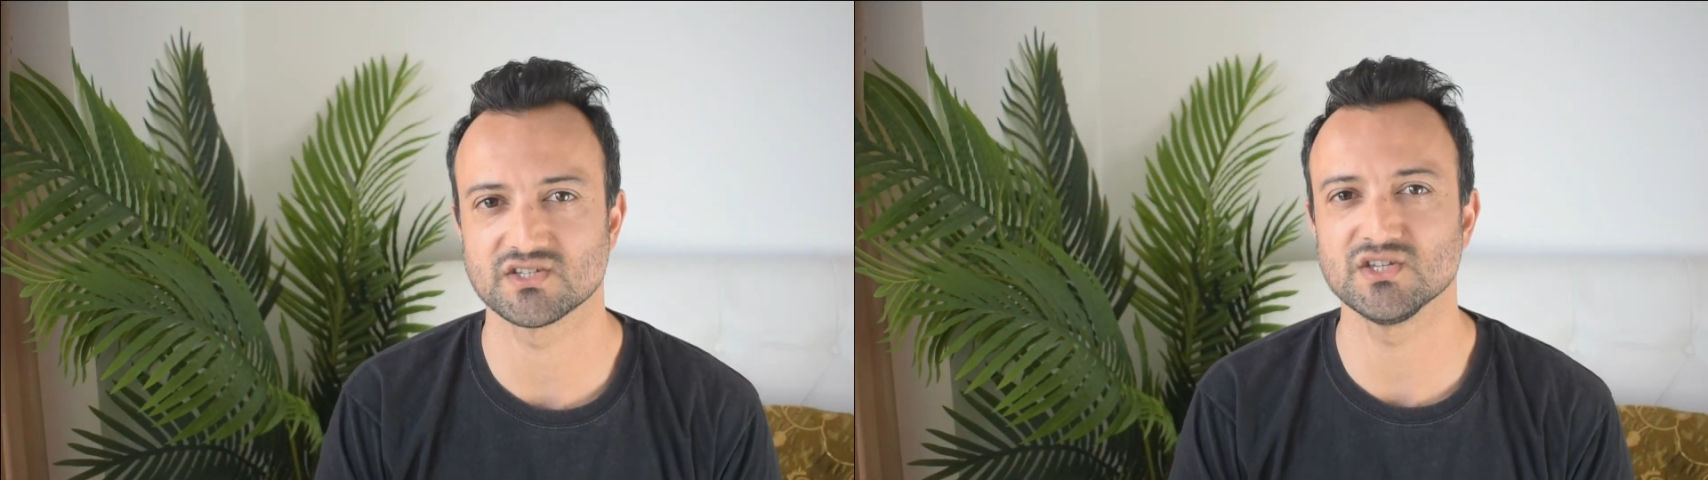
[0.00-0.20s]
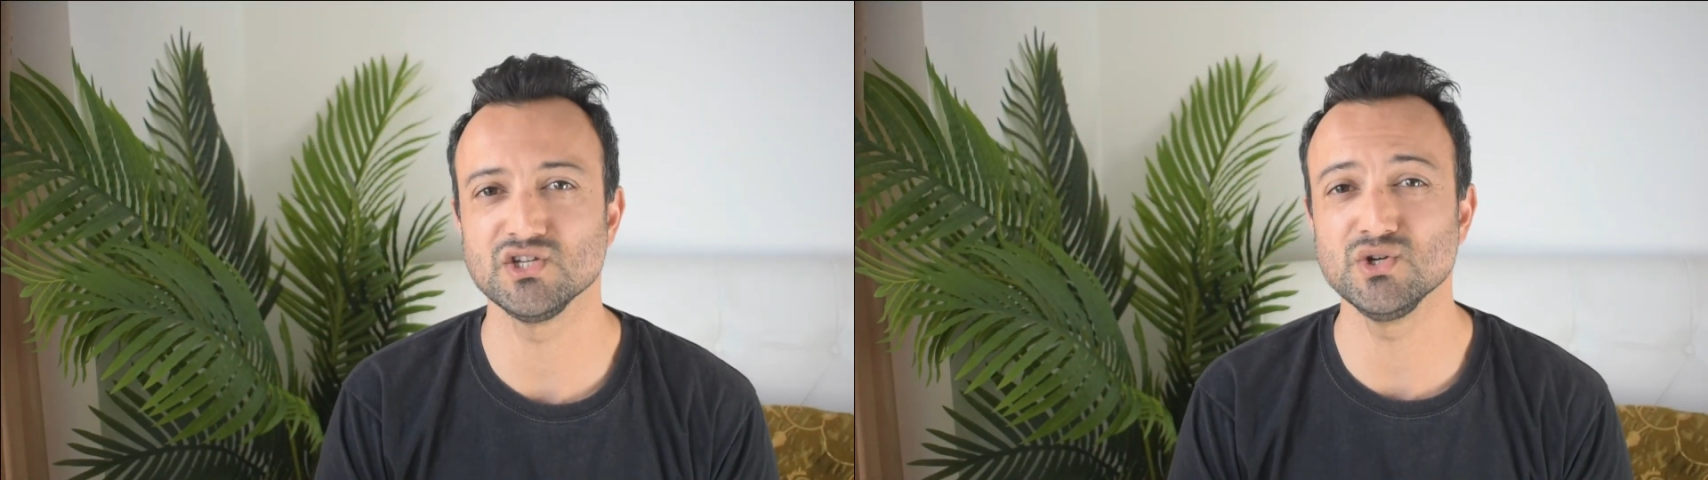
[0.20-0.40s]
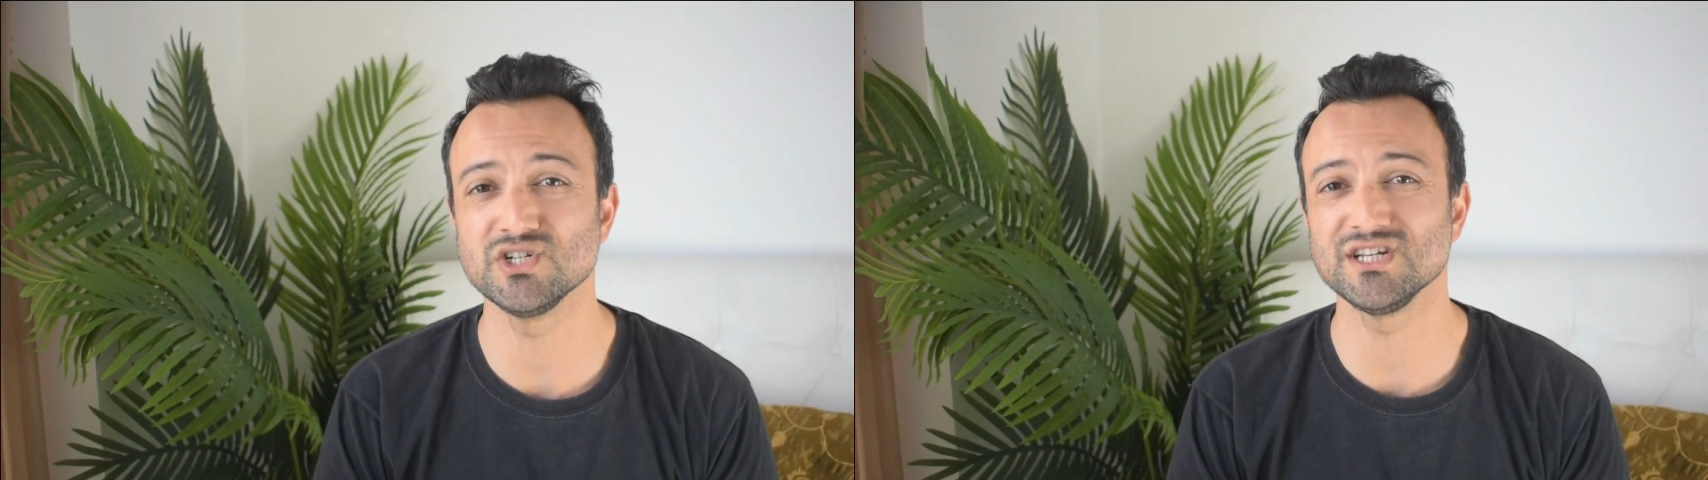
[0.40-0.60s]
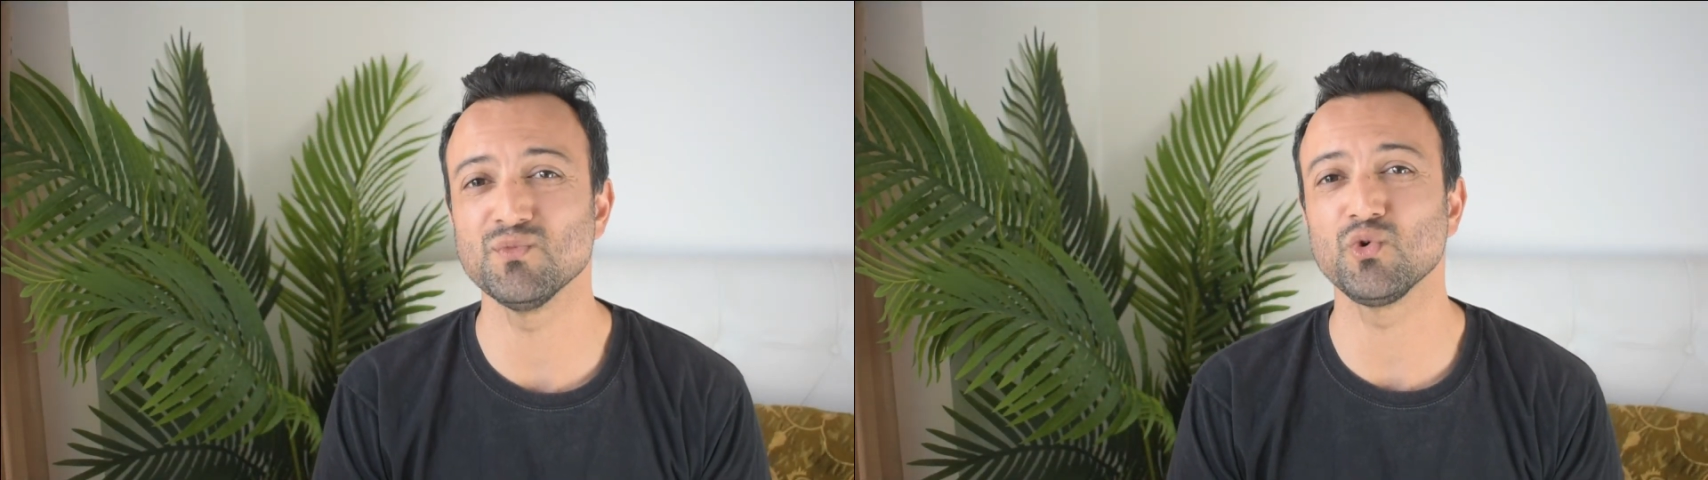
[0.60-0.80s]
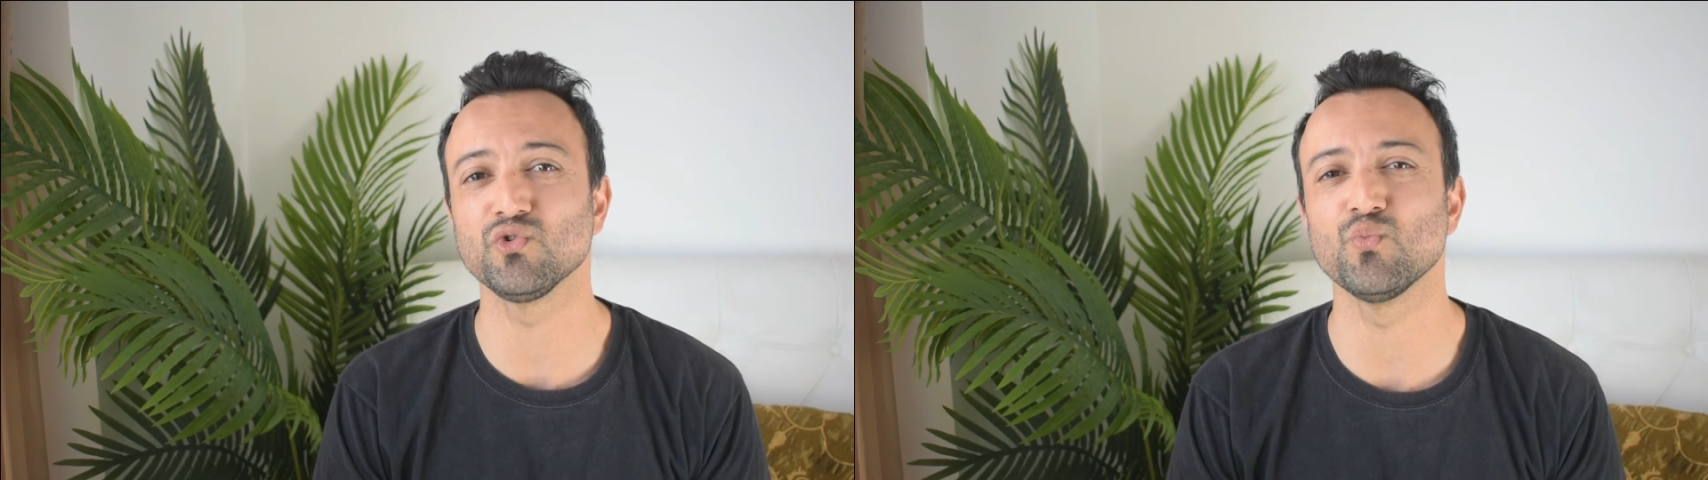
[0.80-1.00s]
and usually
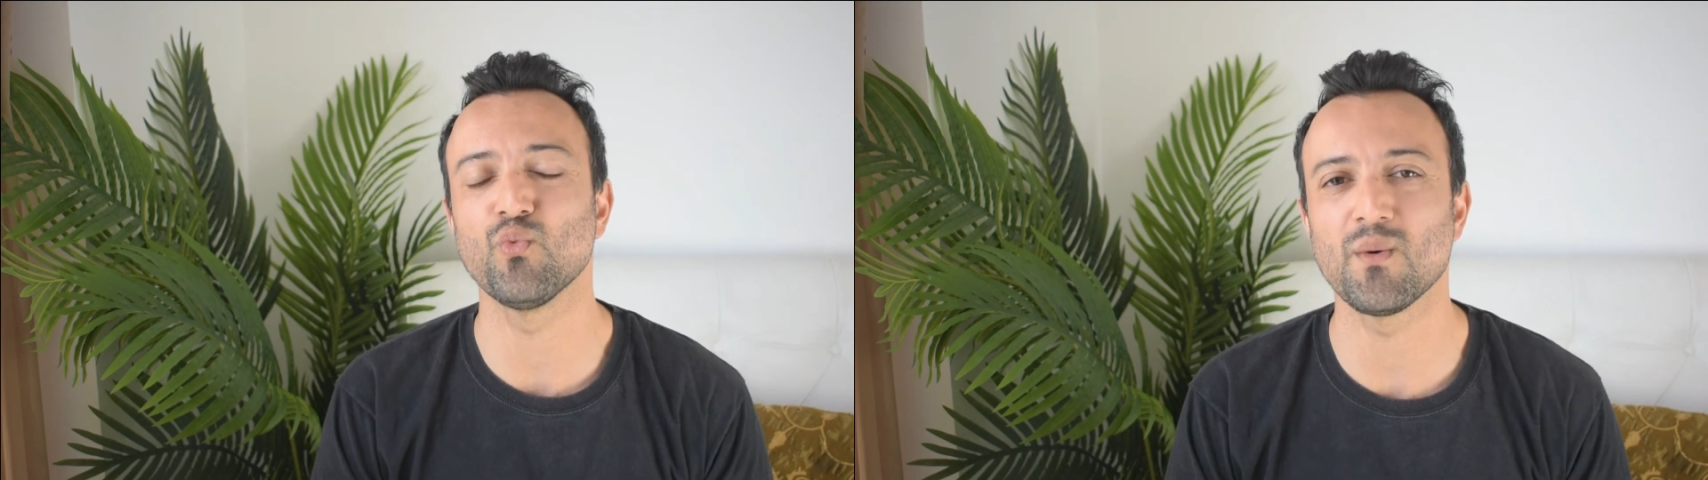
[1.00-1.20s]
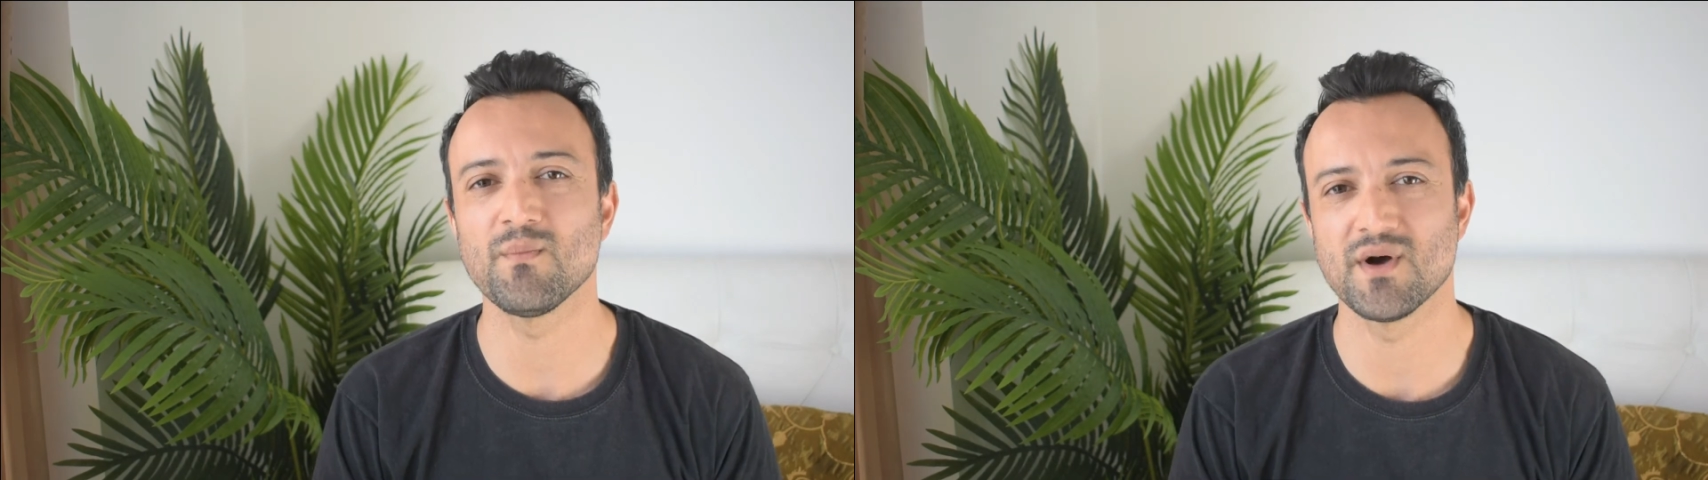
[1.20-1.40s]
more than one